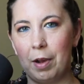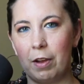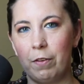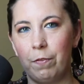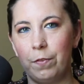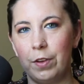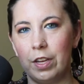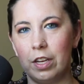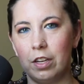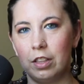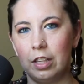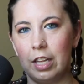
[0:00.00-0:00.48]
I
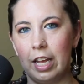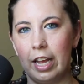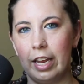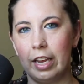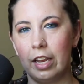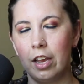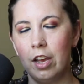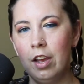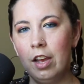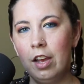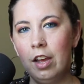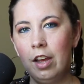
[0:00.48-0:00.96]
feel
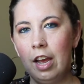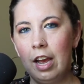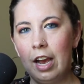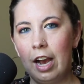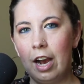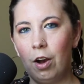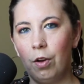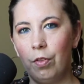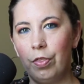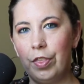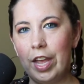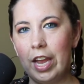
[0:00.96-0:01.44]
like
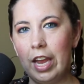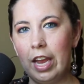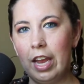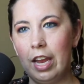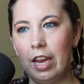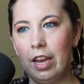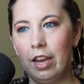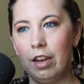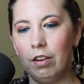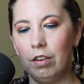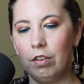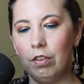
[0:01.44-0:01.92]
how
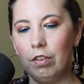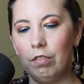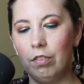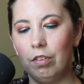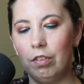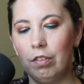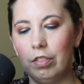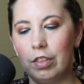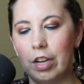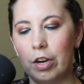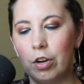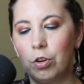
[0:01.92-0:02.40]

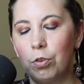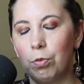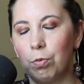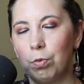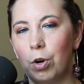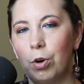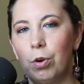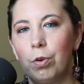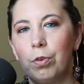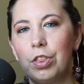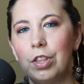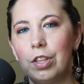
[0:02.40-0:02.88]
their
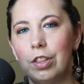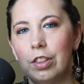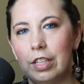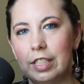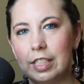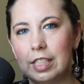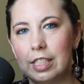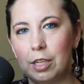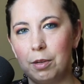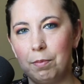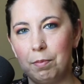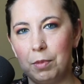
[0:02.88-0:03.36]
growth in
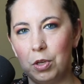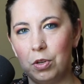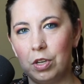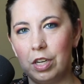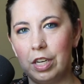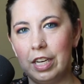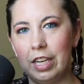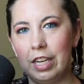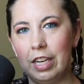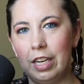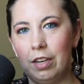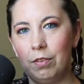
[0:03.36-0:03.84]
this
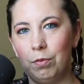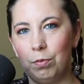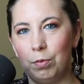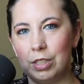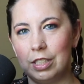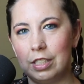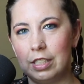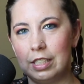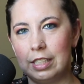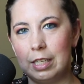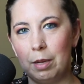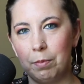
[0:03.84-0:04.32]
community
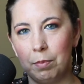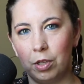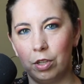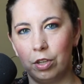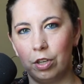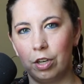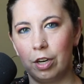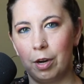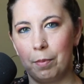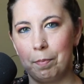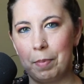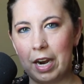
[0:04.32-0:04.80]
was
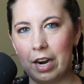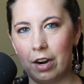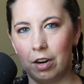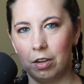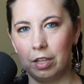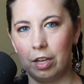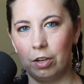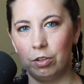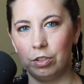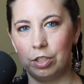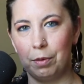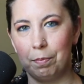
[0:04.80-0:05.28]
similar and
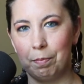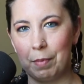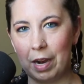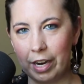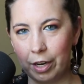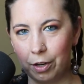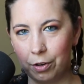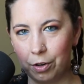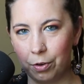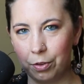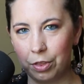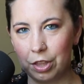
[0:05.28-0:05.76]
parallel to my
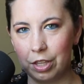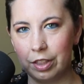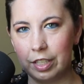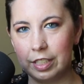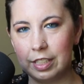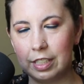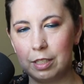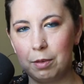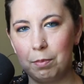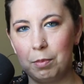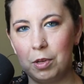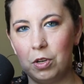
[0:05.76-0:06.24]
growth in
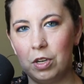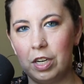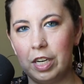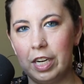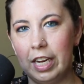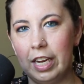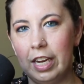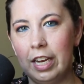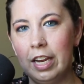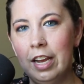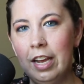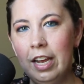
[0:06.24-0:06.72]
this
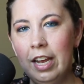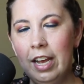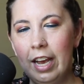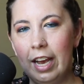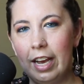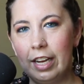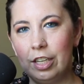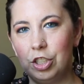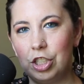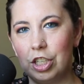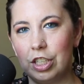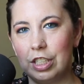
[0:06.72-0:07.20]
community,
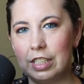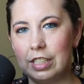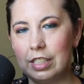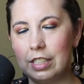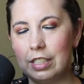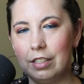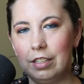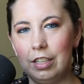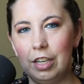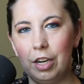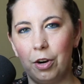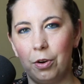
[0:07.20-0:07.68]
and
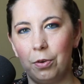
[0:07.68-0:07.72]
just,